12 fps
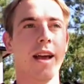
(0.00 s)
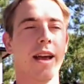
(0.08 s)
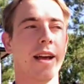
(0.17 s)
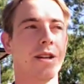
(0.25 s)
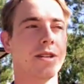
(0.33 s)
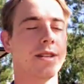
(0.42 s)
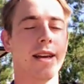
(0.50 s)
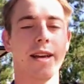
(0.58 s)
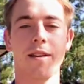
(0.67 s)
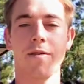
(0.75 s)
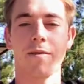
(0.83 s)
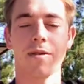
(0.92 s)
And just
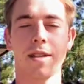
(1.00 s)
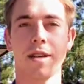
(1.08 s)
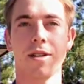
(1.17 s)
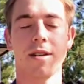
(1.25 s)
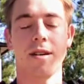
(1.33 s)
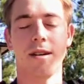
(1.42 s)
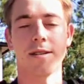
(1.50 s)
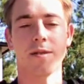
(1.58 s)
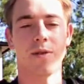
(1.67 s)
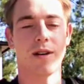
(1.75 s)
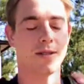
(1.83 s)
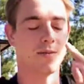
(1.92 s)
thank you for such an
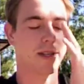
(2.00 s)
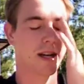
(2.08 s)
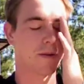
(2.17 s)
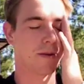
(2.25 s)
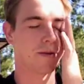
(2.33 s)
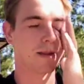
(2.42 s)
awesome, awesome time.